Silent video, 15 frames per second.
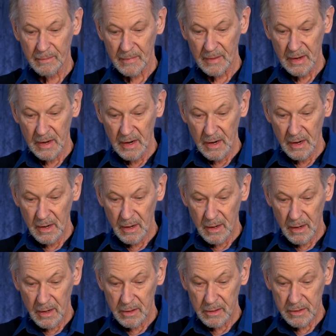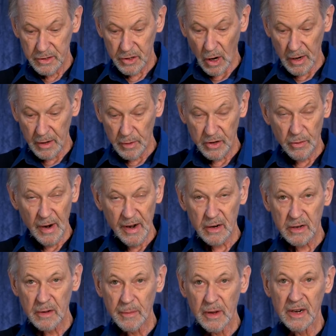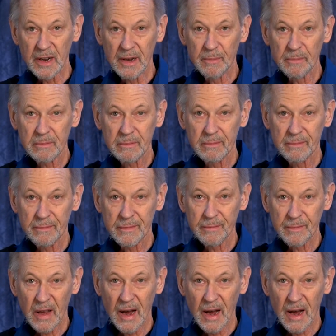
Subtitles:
way. Starting with greater community.